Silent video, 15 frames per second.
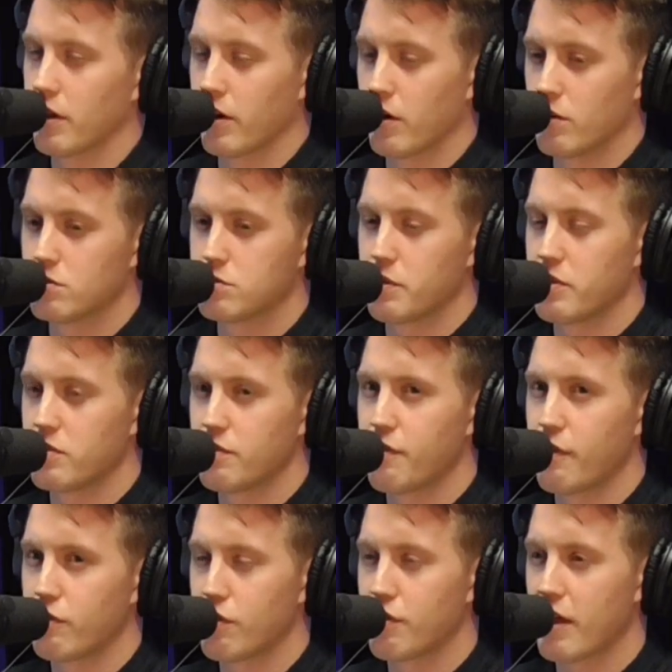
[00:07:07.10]
So, hang on, it was
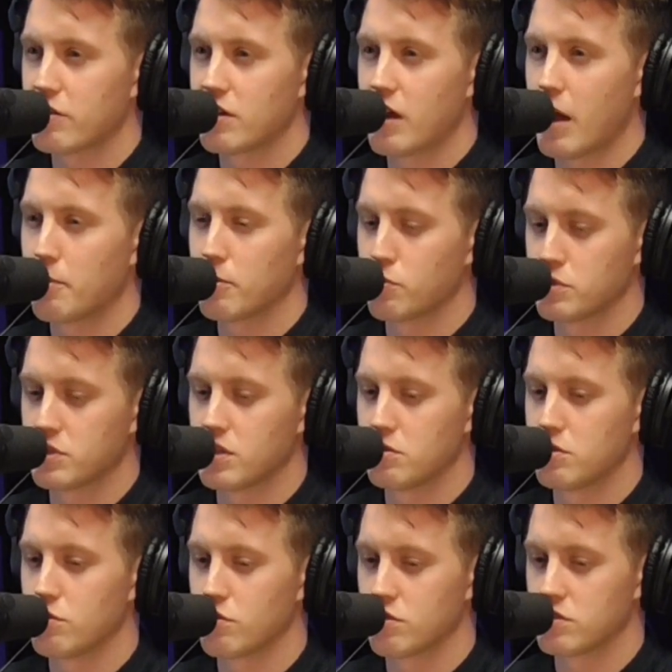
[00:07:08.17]
350,000. And how much was
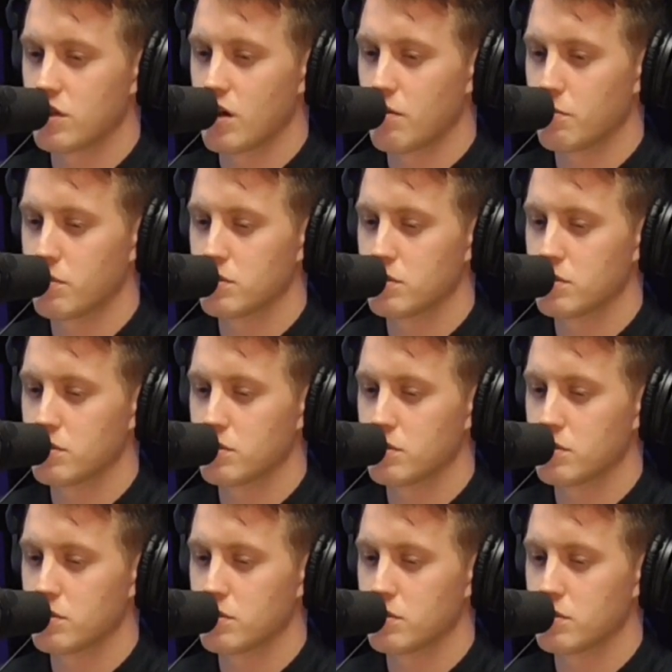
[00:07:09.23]
the neutron star?